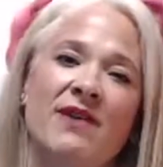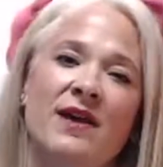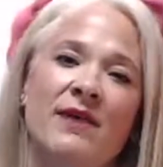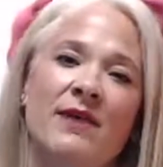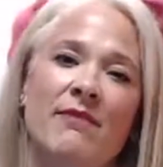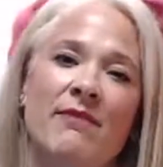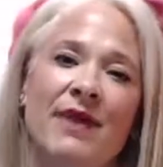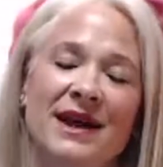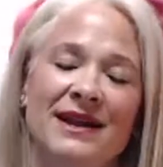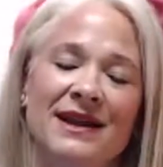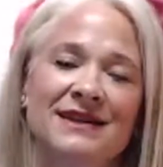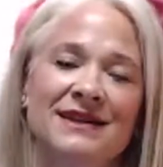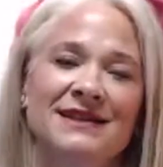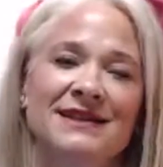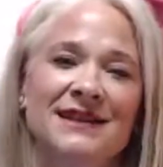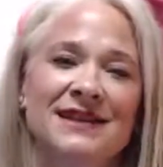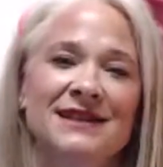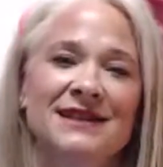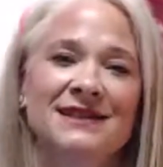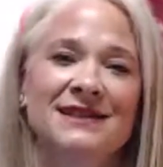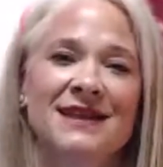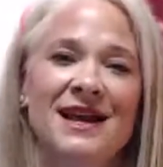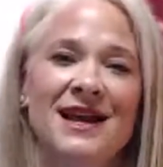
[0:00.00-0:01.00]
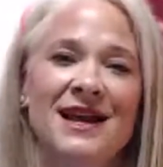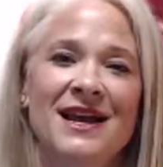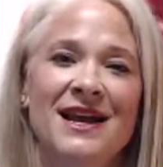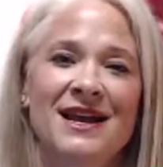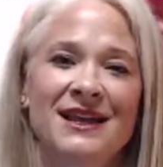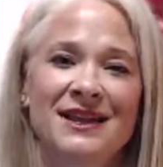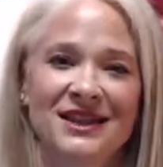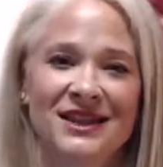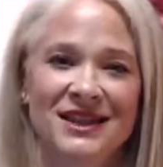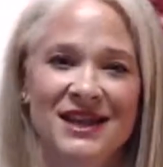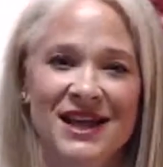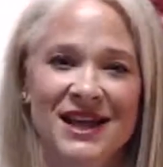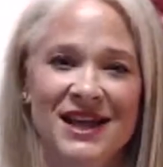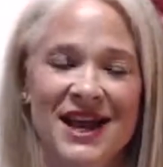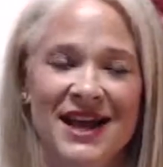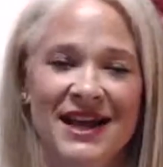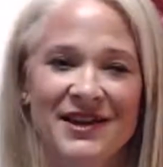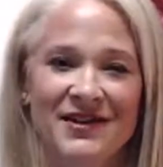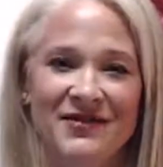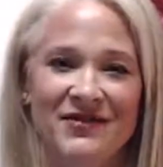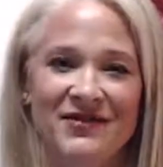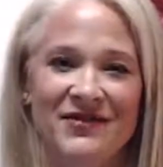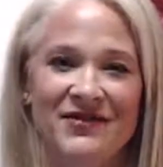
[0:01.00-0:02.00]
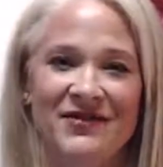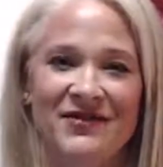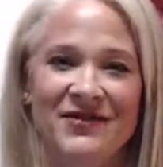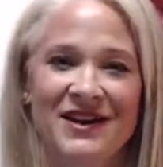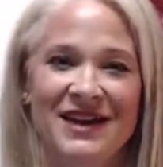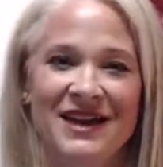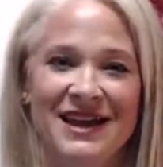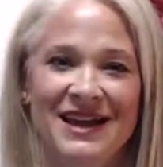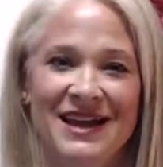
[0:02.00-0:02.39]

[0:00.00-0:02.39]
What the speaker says: abundant life.